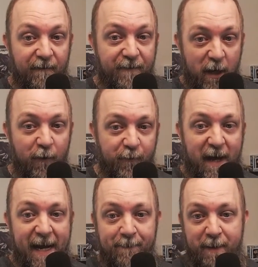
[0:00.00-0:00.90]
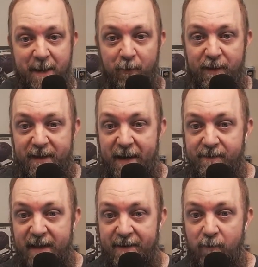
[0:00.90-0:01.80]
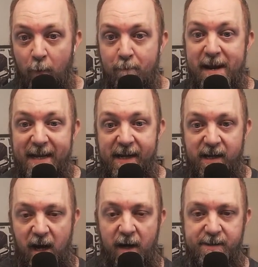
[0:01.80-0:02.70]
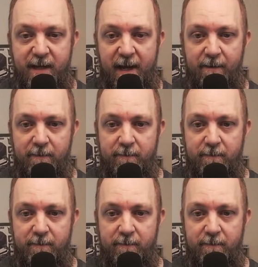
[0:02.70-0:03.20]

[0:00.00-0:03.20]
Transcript: verified people that that, that are making content